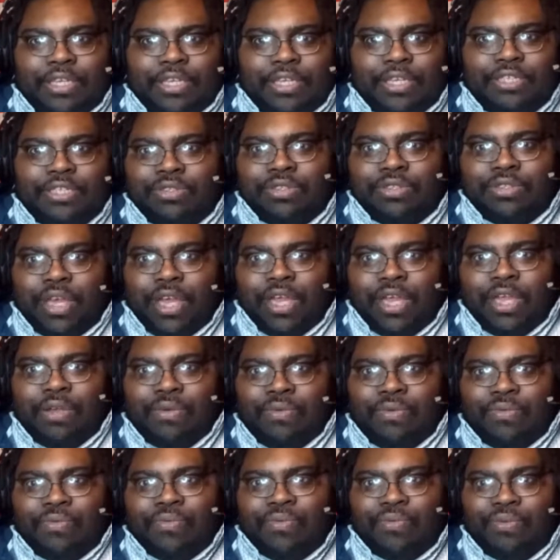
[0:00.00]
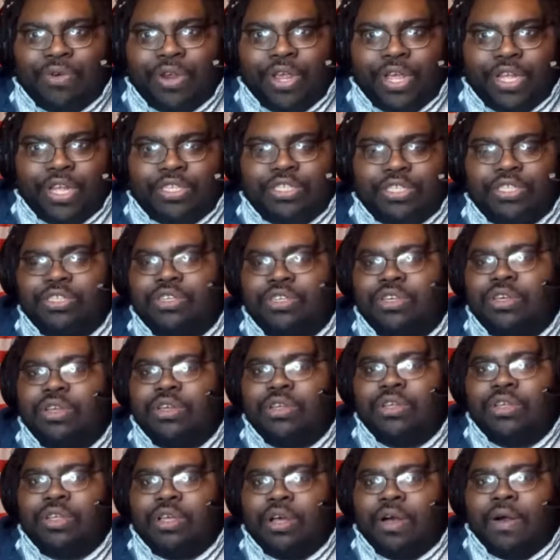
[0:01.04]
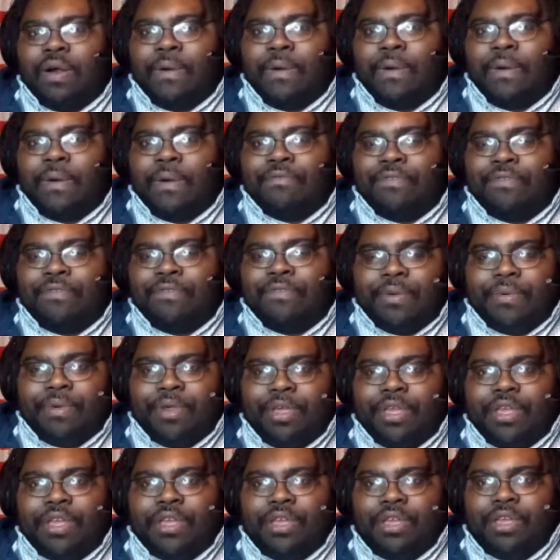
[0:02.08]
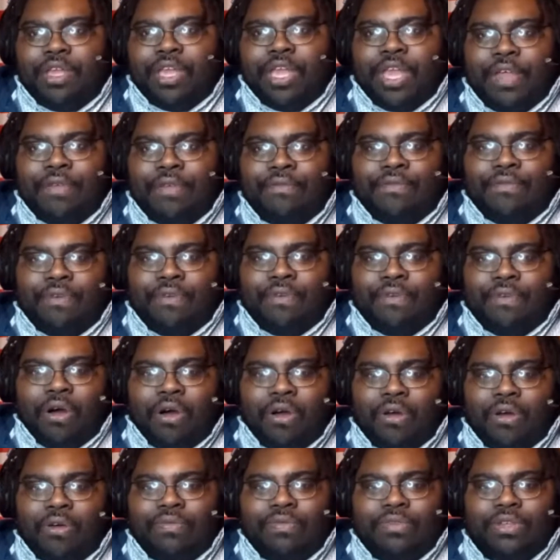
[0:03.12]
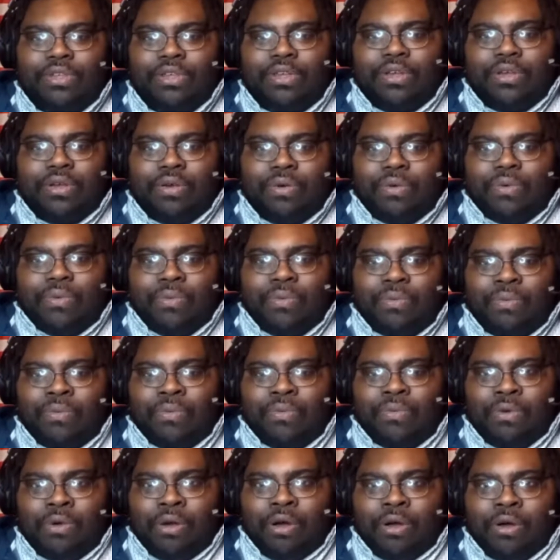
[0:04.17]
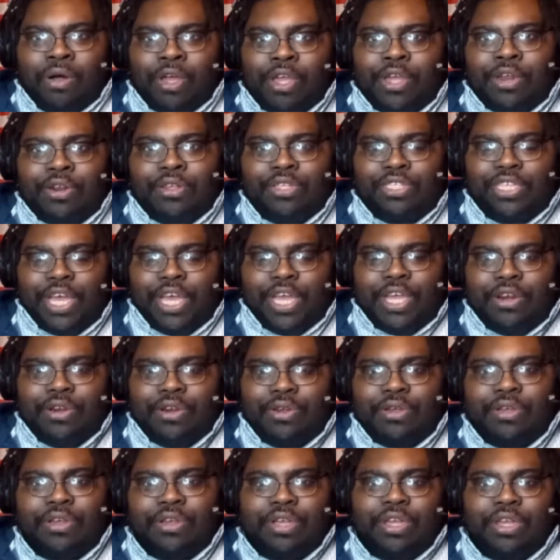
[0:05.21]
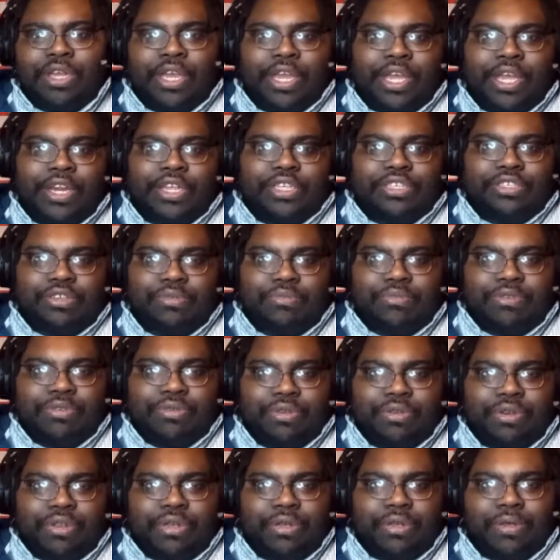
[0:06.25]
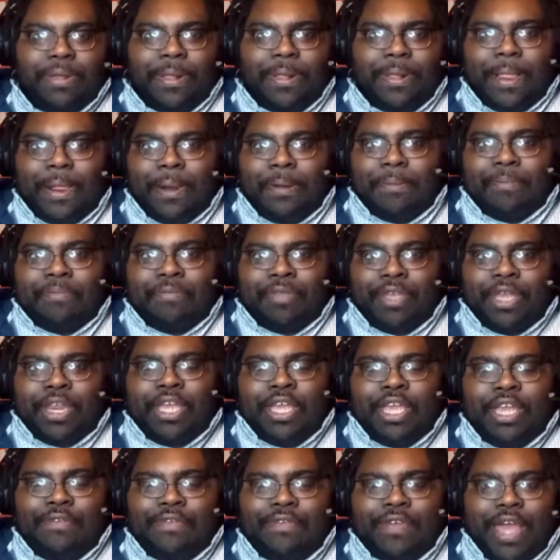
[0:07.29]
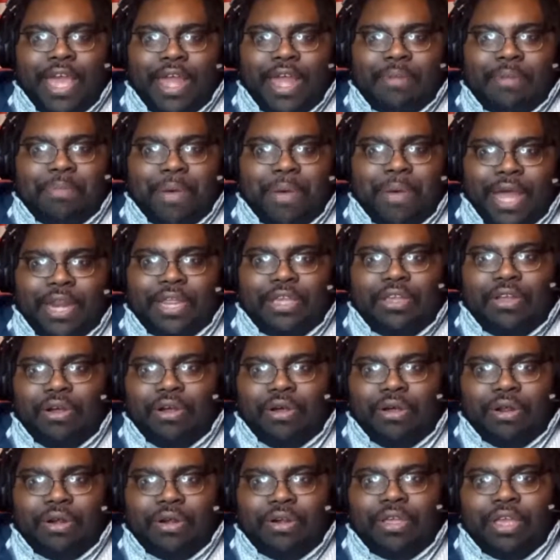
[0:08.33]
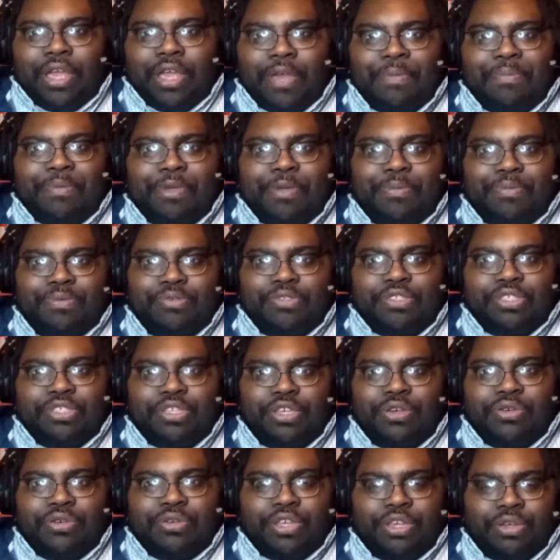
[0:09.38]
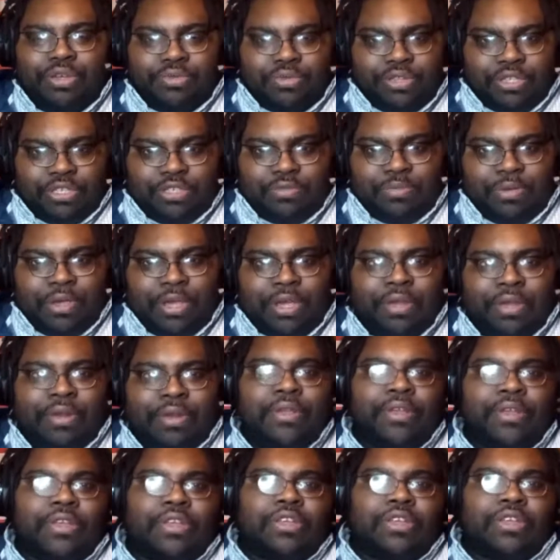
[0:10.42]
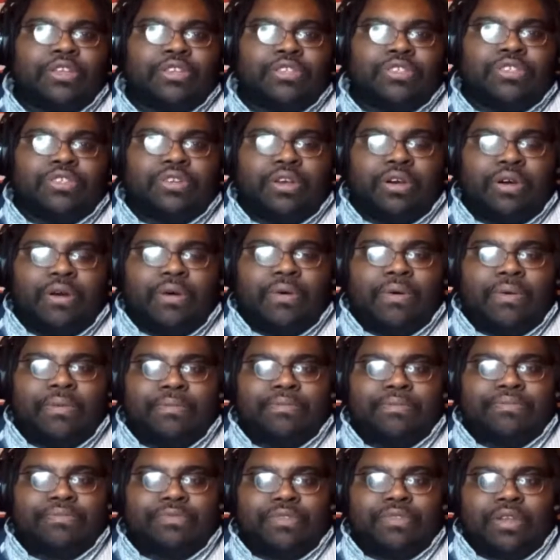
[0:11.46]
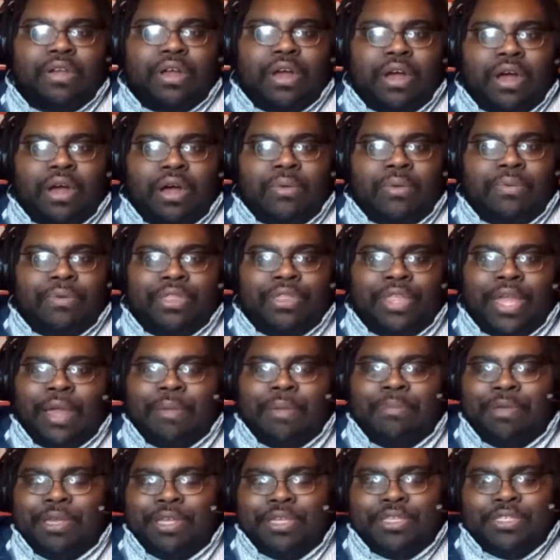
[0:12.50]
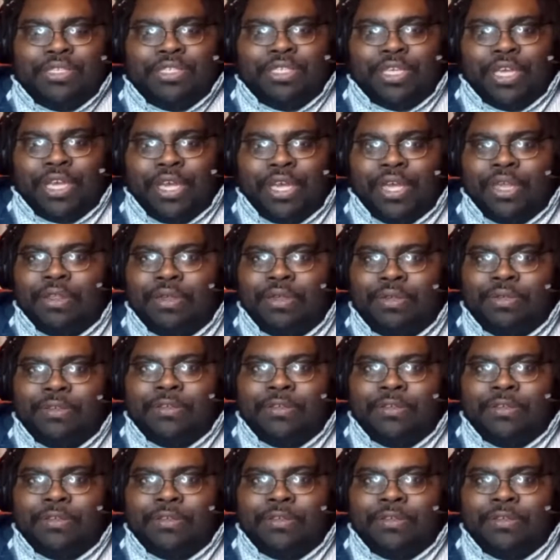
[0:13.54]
this was a rich, very involved entertainer in his community, and he even had a bodyguard, and people still killed this man. So, with that being said,